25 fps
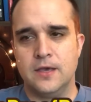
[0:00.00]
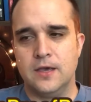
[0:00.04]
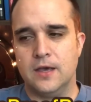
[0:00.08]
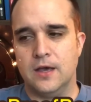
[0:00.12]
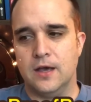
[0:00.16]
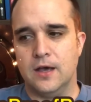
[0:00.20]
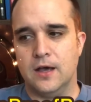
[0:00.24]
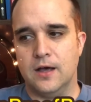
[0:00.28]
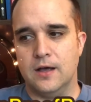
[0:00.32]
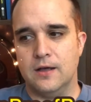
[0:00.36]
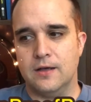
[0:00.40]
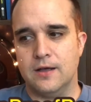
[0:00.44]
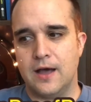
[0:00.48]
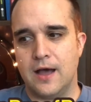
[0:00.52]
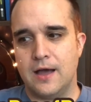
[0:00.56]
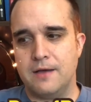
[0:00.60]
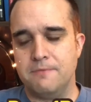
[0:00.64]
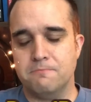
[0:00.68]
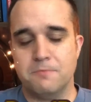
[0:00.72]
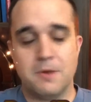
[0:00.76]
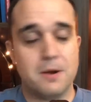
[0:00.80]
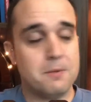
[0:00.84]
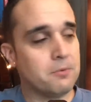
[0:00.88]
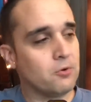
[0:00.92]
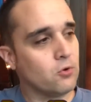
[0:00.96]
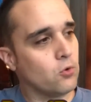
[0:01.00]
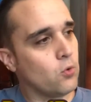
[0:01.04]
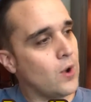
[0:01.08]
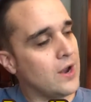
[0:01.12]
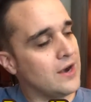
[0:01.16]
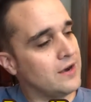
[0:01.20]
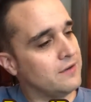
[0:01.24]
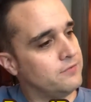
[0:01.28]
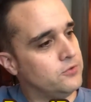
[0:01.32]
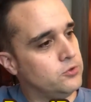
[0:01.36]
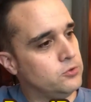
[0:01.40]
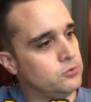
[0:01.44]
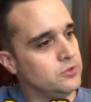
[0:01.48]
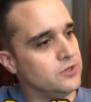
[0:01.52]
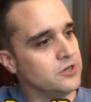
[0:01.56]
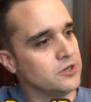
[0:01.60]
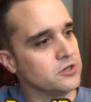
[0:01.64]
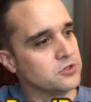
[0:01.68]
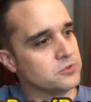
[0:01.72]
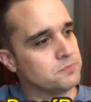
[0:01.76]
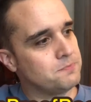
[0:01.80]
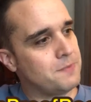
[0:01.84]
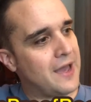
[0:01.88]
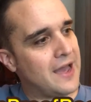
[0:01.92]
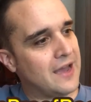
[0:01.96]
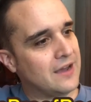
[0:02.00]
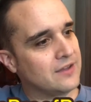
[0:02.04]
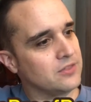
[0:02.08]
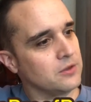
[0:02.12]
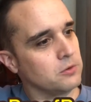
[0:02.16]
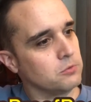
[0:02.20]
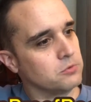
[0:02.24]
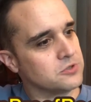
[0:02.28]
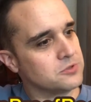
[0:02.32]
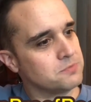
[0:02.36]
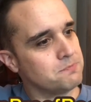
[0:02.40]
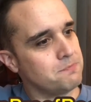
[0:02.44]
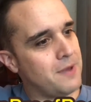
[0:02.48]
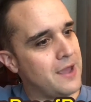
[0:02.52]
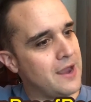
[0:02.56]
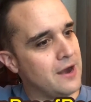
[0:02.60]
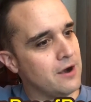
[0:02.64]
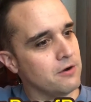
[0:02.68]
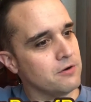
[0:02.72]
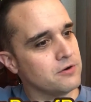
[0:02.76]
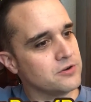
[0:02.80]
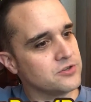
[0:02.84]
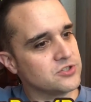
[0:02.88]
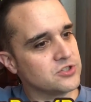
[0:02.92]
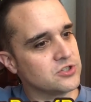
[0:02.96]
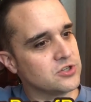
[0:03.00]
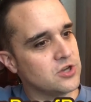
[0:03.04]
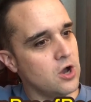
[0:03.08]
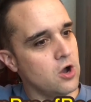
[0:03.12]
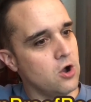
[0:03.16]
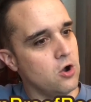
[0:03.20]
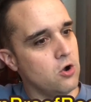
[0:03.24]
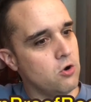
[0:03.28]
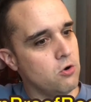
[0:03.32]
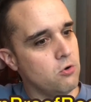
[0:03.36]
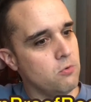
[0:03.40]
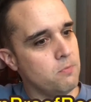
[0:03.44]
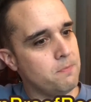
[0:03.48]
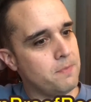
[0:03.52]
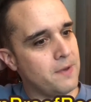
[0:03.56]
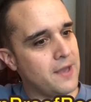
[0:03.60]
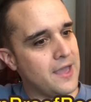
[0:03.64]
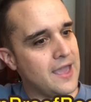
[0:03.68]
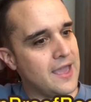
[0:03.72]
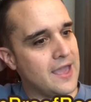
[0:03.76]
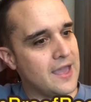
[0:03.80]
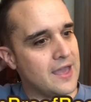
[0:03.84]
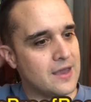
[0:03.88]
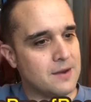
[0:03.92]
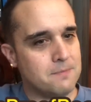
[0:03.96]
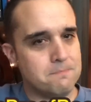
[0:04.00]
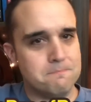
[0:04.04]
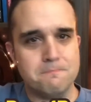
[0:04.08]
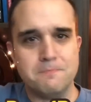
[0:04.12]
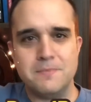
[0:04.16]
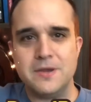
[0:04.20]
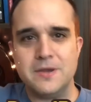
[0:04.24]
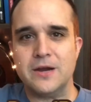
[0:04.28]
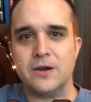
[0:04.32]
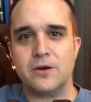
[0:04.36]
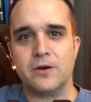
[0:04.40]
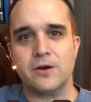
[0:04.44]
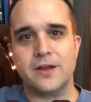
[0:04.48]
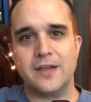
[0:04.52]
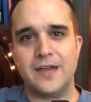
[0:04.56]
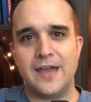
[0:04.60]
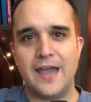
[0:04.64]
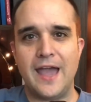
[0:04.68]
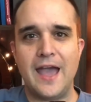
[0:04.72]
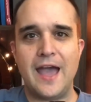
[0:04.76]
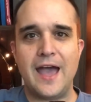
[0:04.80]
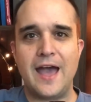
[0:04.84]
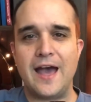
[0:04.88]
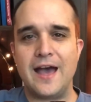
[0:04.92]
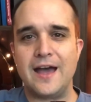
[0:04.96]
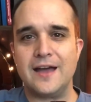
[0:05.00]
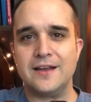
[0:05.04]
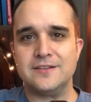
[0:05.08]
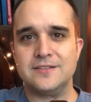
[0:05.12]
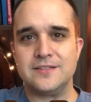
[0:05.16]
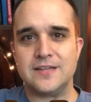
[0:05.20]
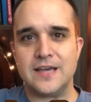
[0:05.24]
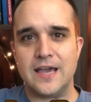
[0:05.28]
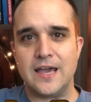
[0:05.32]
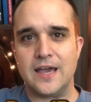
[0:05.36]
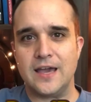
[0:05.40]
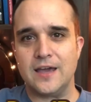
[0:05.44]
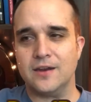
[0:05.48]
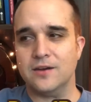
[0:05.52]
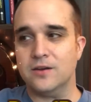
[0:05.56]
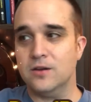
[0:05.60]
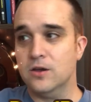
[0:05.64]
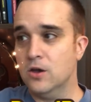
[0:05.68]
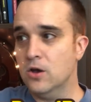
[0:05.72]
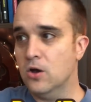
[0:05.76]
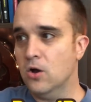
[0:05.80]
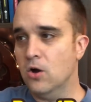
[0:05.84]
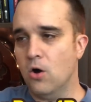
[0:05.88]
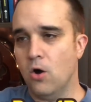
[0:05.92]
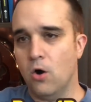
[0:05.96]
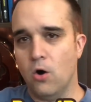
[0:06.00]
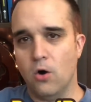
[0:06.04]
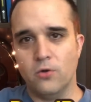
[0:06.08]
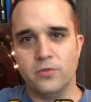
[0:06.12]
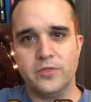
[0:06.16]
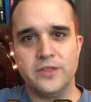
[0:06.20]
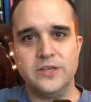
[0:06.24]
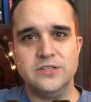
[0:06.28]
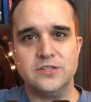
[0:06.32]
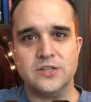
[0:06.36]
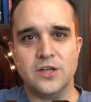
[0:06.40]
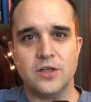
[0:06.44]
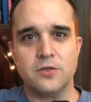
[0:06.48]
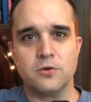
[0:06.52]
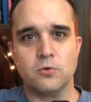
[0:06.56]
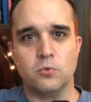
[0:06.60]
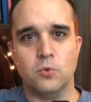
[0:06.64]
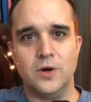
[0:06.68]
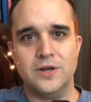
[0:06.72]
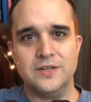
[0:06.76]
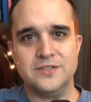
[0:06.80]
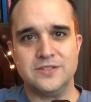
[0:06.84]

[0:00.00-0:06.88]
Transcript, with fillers: I remember quite a few years back there was Periscope and Meerkat and all these other ones